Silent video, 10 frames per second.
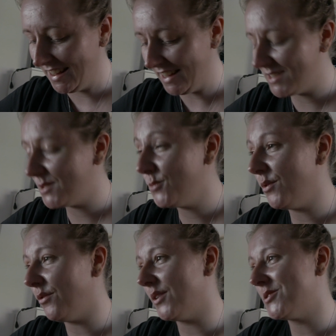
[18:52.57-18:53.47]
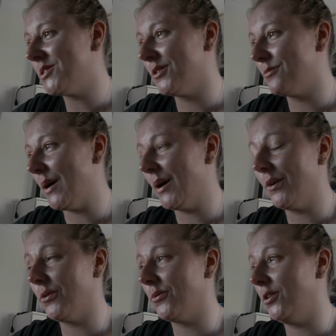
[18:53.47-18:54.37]
It's super fun to look
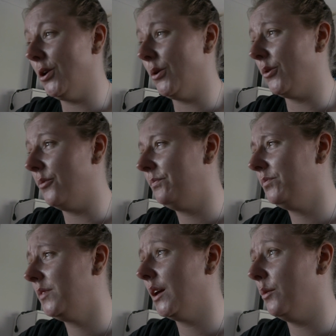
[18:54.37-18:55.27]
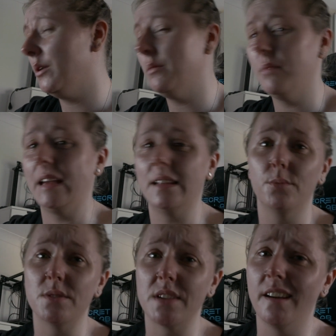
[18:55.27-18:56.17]
back on, you know, where my head
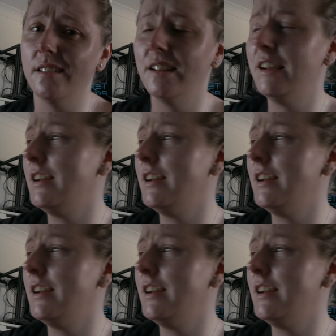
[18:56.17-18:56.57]
was at.